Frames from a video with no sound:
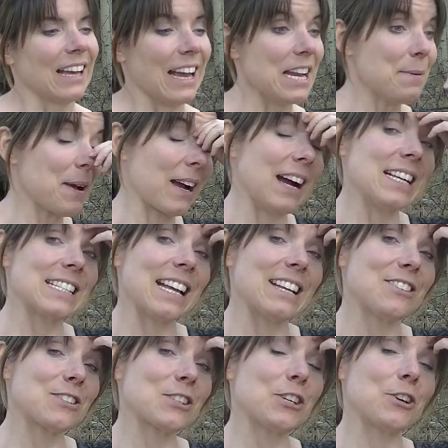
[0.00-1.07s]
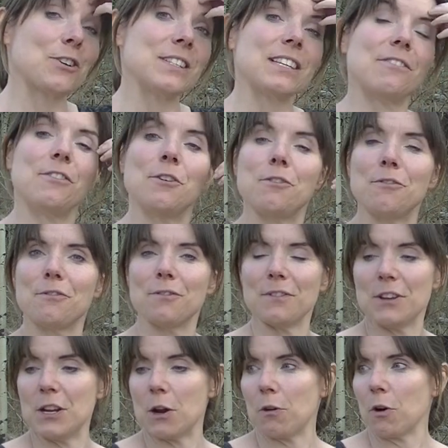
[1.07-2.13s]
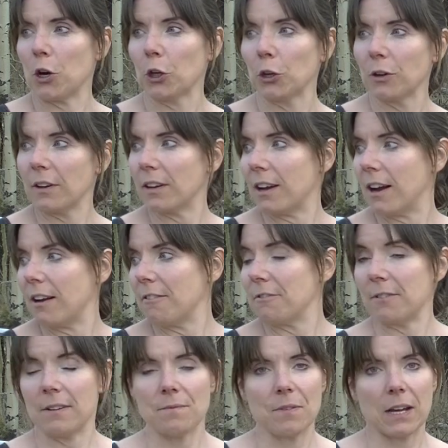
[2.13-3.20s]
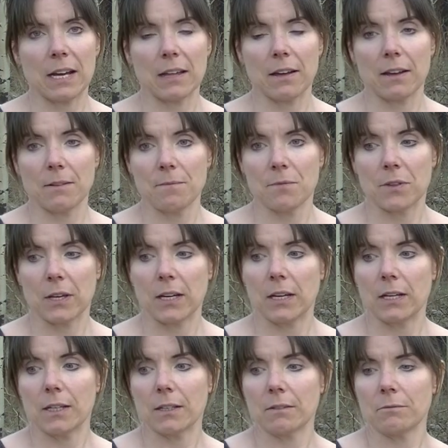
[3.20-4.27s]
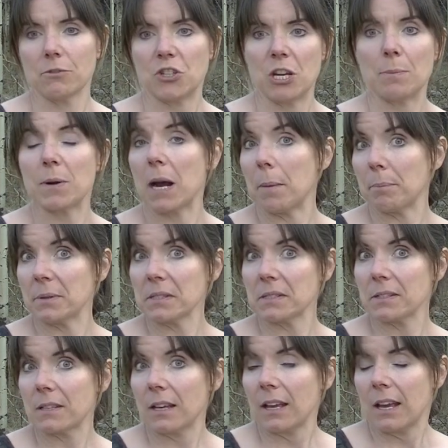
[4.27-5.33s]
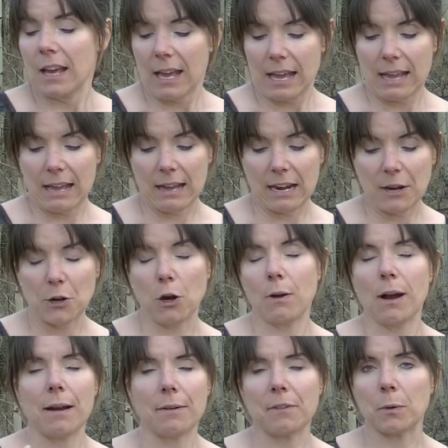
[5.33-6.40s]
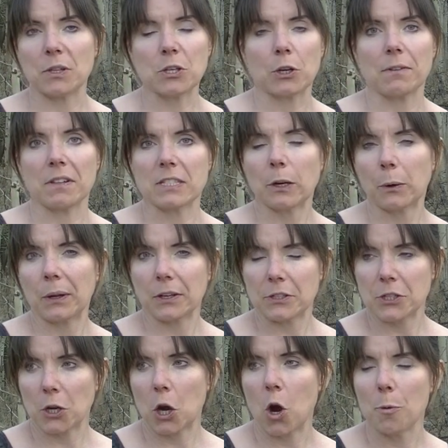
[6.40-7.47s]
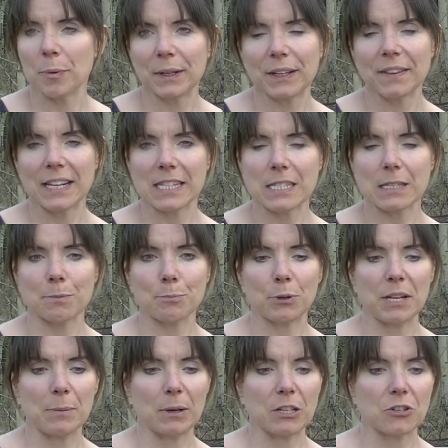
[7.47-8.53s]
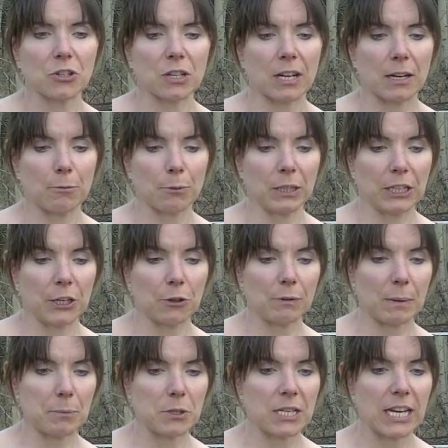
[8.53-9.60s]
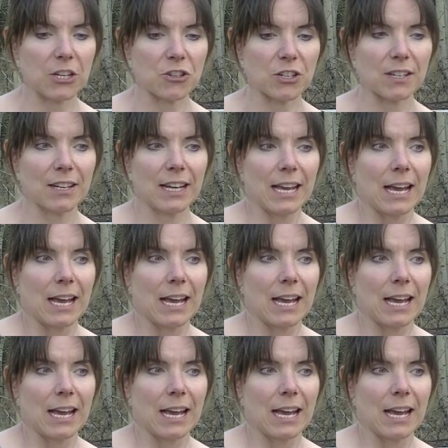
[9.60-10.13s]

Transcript: anyway, guys, I was just curious if you've, you know, heard of the Jeep Compass. And I know everyone's heard of the Toyota Tacoma. That's pretty much got a really good reputation.